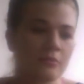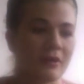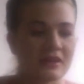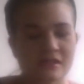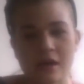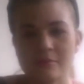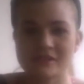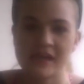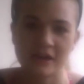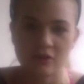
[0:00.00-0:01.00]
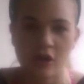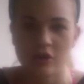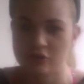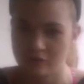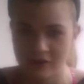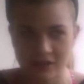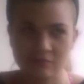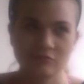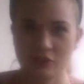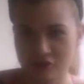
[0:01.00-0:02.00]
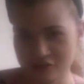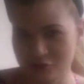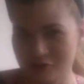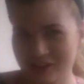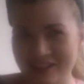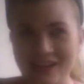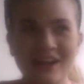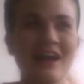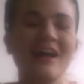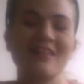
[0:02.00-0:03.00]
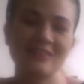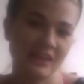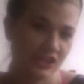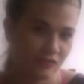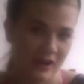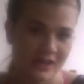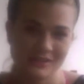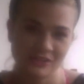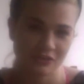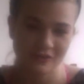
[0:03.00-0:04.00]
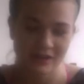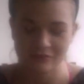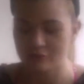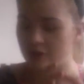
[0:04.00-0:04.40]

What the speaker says: By the time it's 8 o'clock, you're ready, go to the toilet, then you race, you're ready for